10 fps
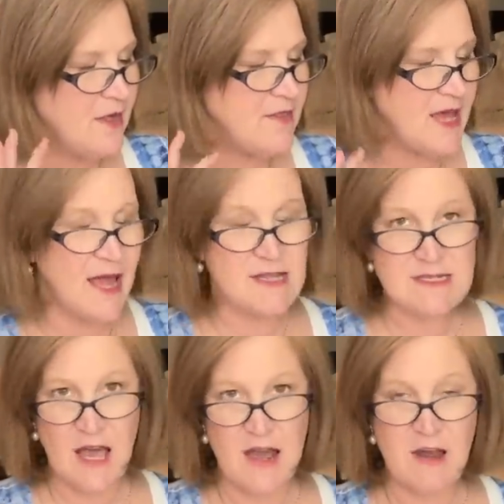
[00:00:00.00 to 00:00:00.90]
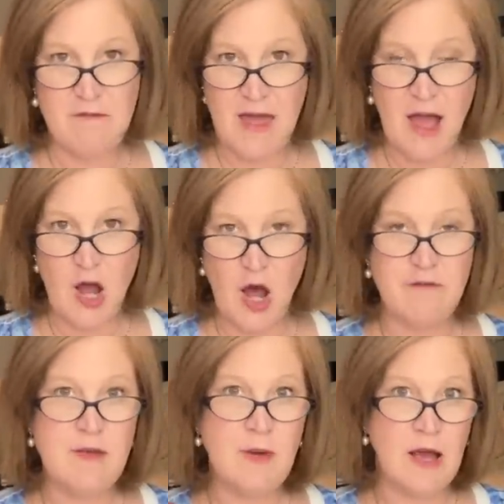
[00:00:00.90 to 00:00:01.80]
The inside of that
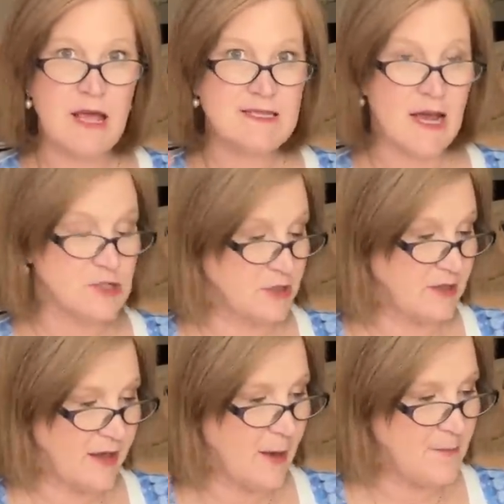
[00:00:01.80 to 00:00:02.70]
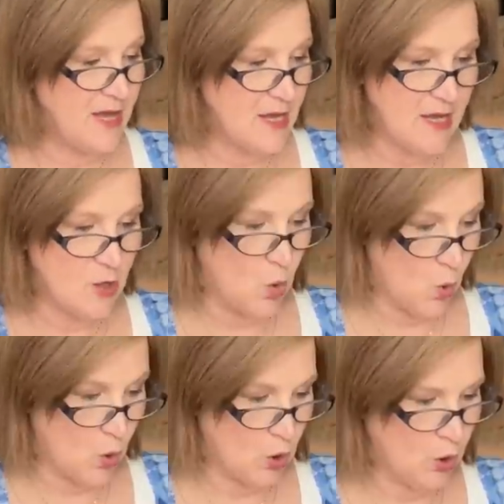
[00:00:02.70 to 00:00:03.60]
coffee mug is actually like a pinky
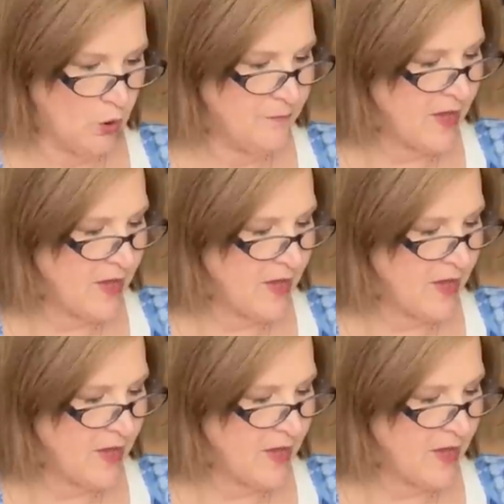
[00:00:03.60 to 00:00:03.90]
coral.